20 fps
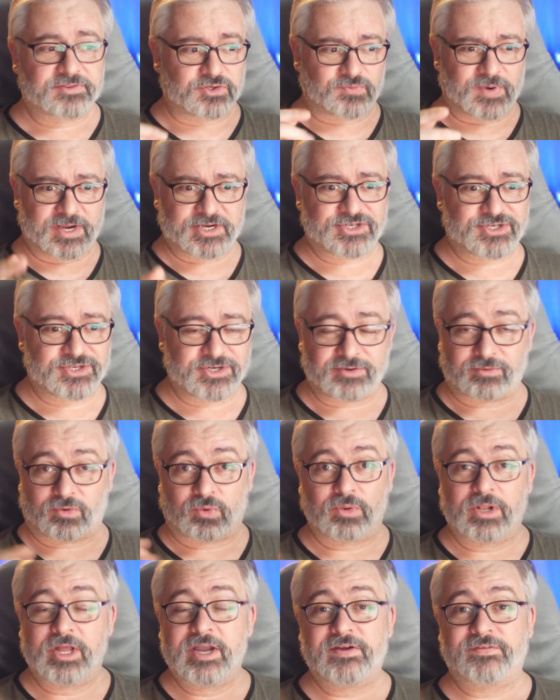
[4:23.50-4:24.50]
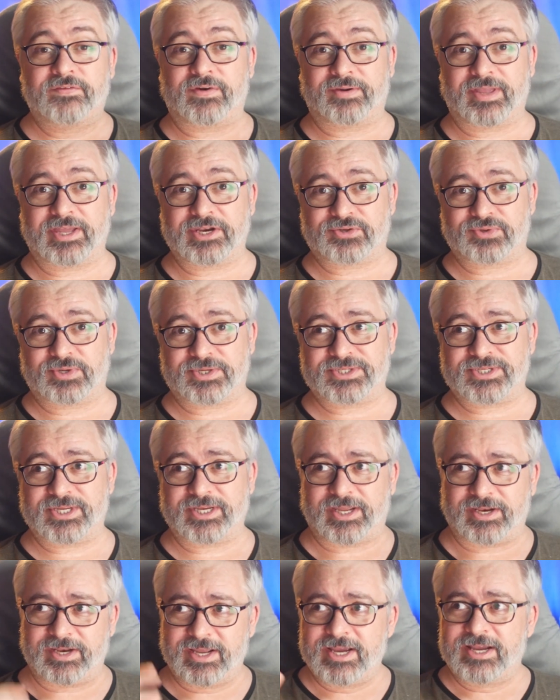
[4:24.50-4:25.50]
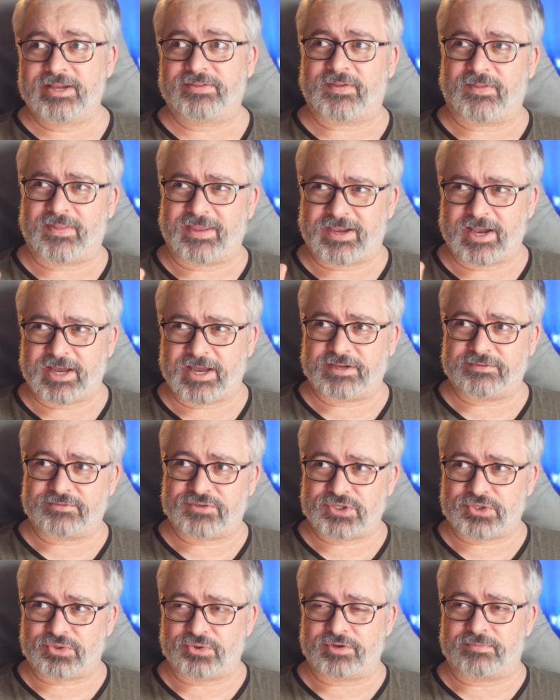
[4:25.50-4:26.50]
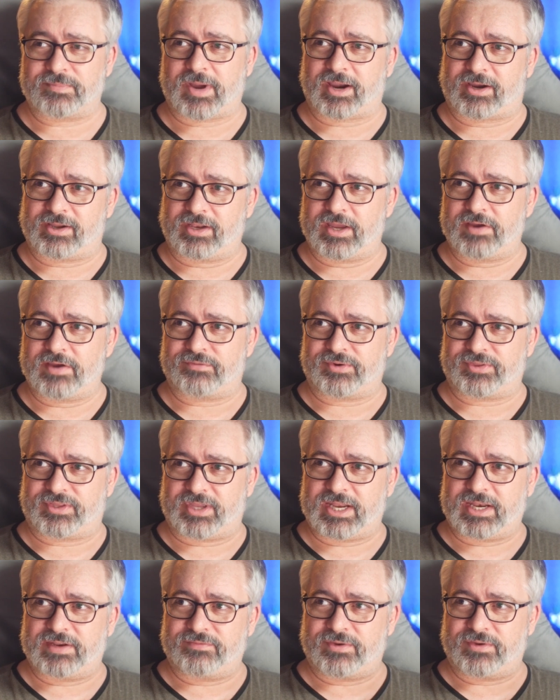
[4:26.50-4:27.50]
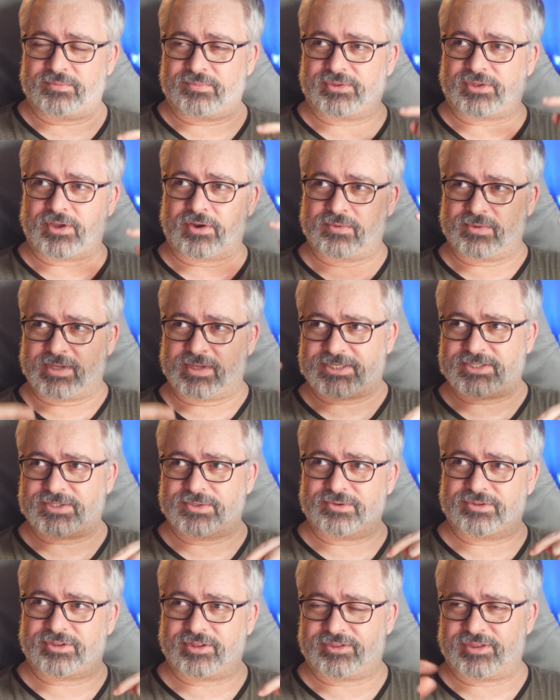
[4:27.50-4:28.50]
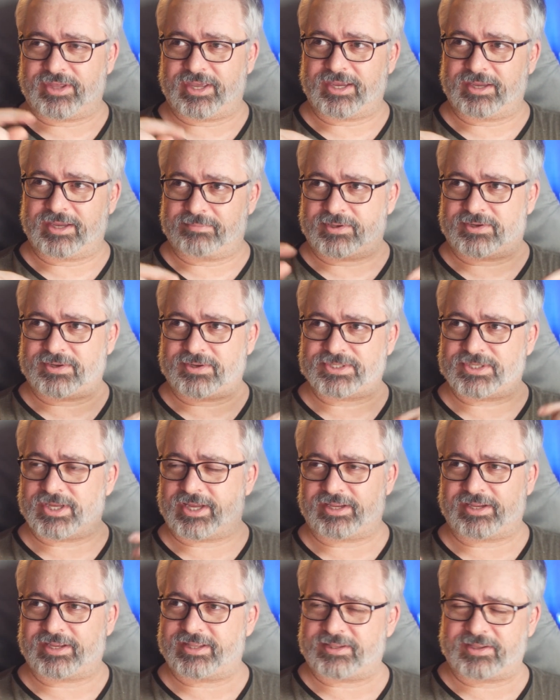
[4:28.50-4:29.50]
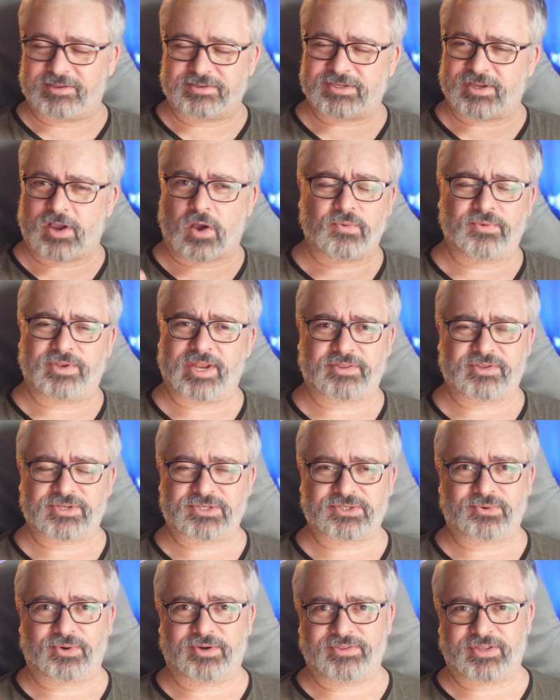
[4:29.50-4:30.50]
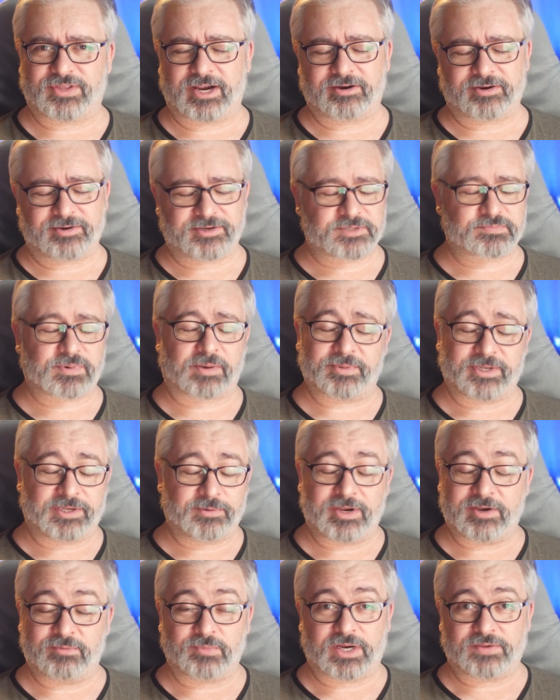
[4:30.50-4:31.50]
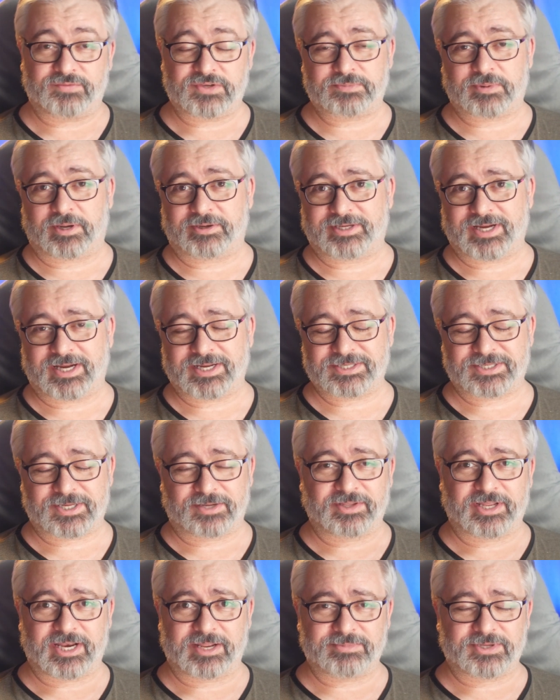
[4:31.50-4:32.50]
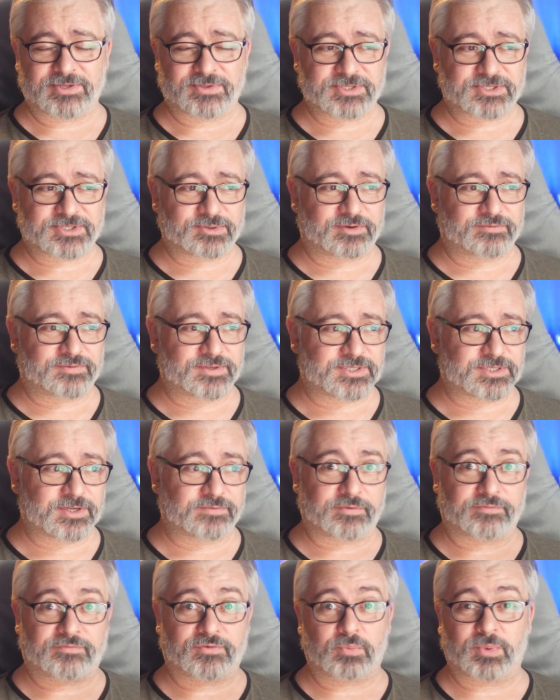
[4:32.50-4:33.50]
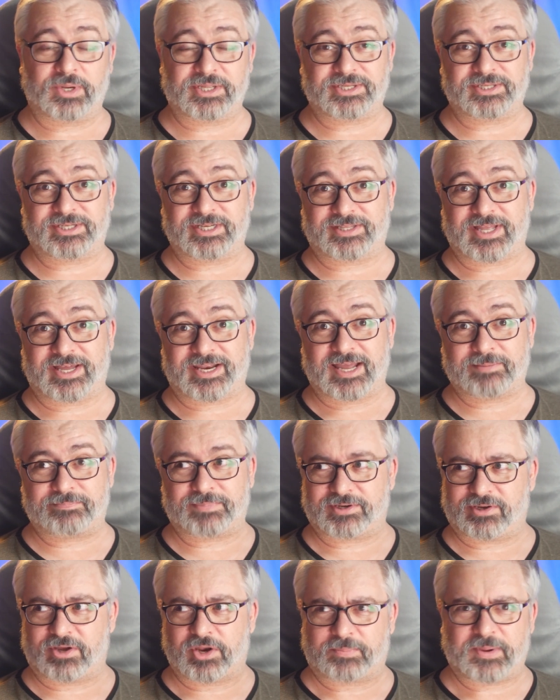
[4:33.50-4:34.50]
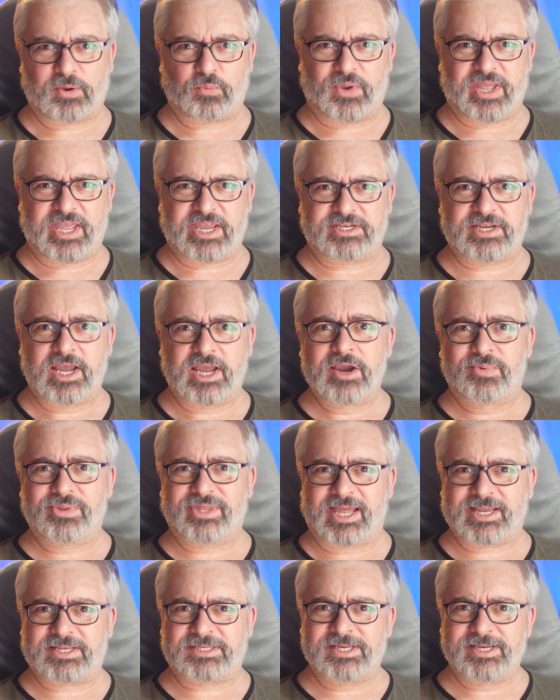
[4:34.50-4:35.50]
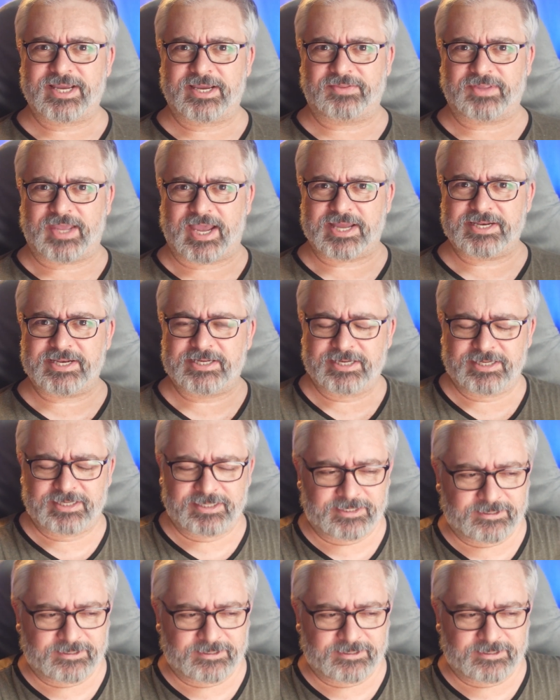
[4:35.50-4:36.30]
the direction are all very interesting. And then they kind of screwed Michael over at the end of it with the whole Lex Luthor thing. And because there's a whole another story there, and it's probably in one of his podcasts. I'll let him tell the story for yourself if you're willing to dig that out. But it got a bit weird with Lex in the end.